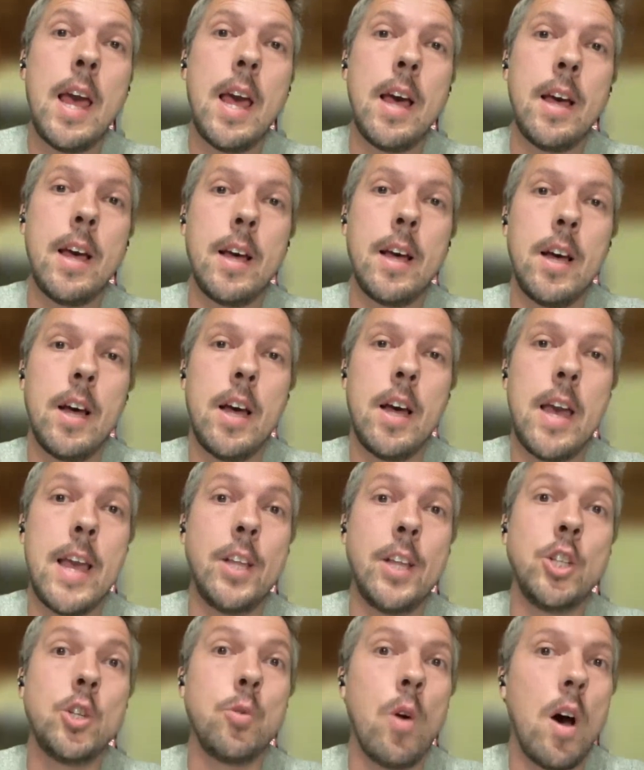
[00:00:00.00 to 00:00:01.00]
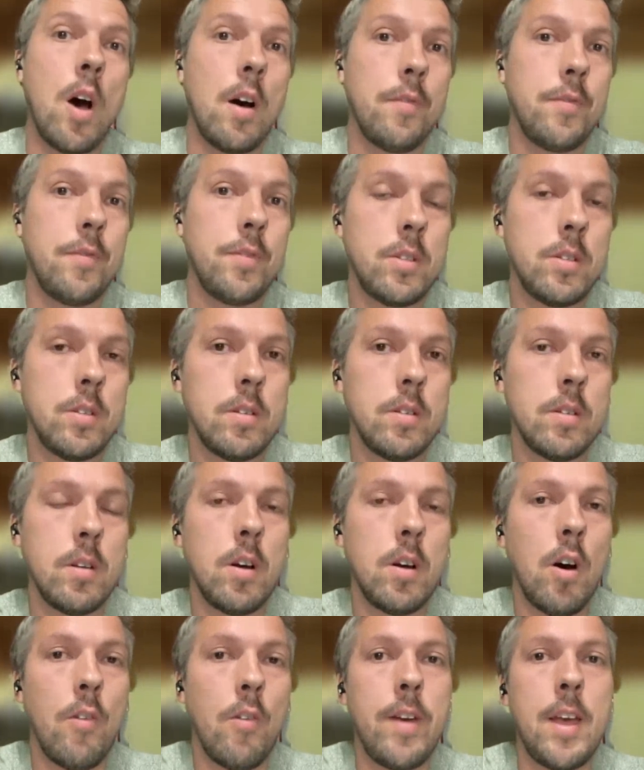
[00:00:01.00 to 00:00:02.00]
a draft
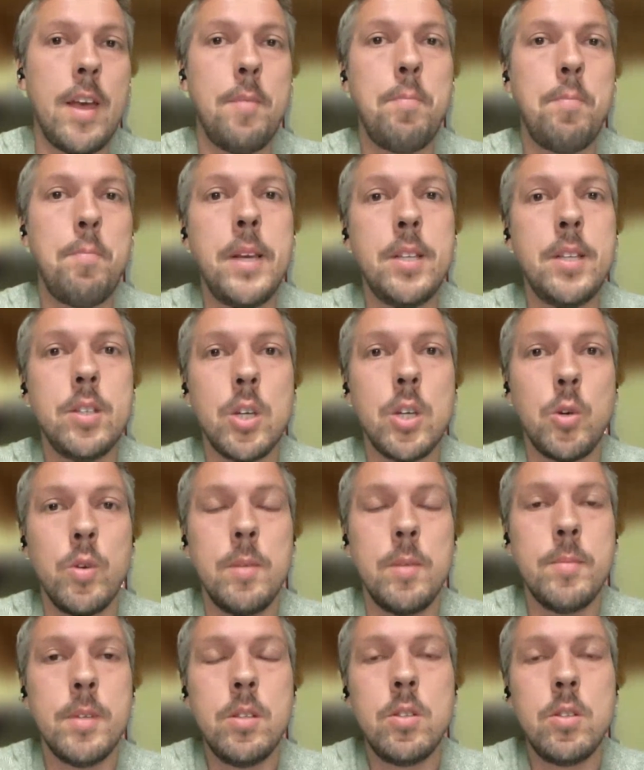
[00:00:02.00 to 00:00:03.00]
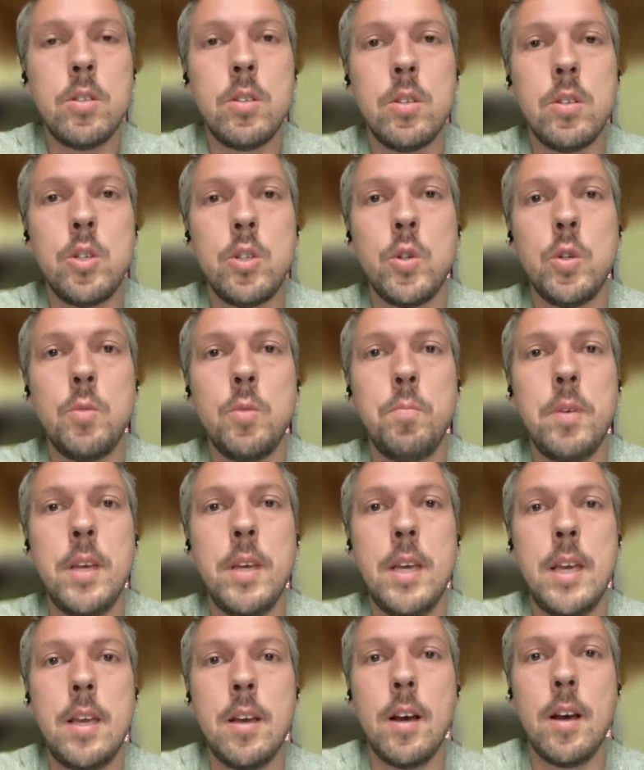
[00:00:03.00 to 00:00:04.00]
of a peace agreement should
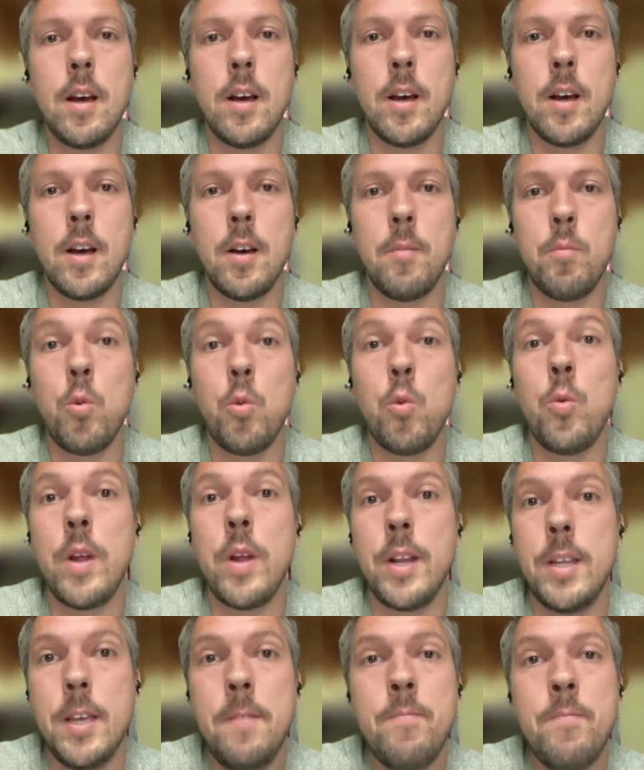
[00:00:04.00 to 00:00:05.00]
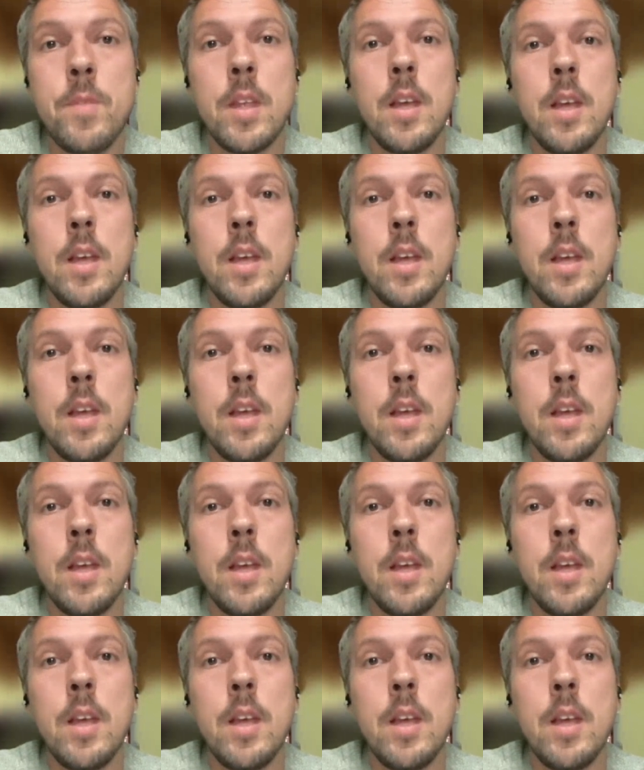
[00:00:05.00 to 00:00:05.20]
be ready.